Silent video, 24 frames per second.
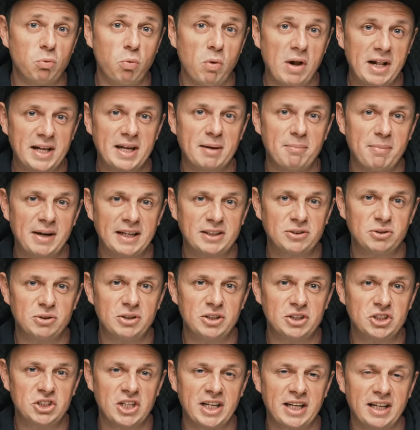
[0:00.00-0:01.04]
welcome back to
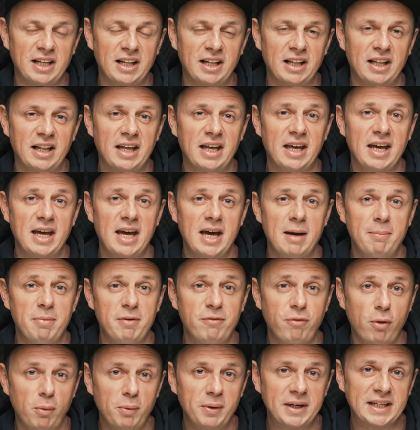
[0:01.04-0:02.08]
the channel. Uh,
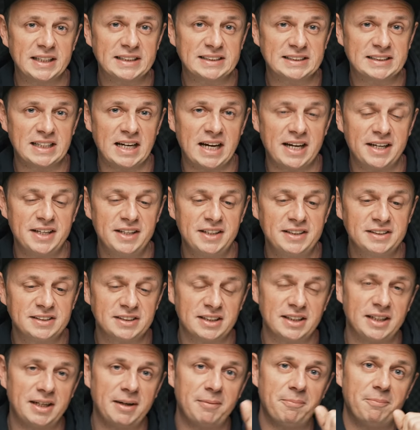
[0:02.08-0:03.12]
before we get started,
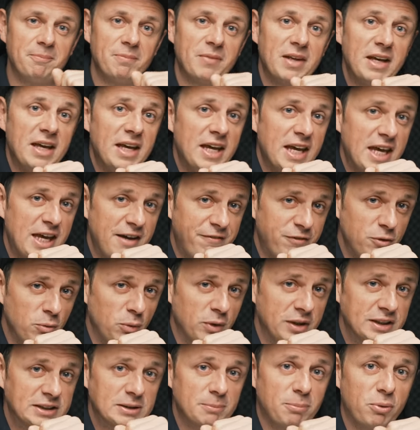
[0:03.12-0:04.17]
um, if you
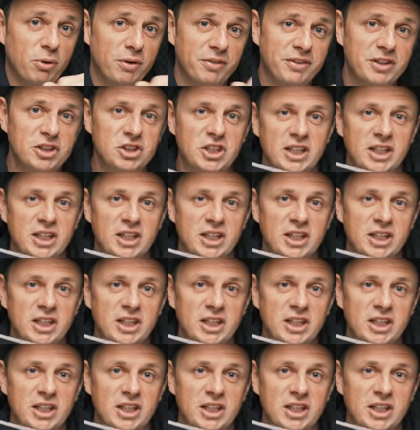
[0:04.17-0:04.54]
want to support the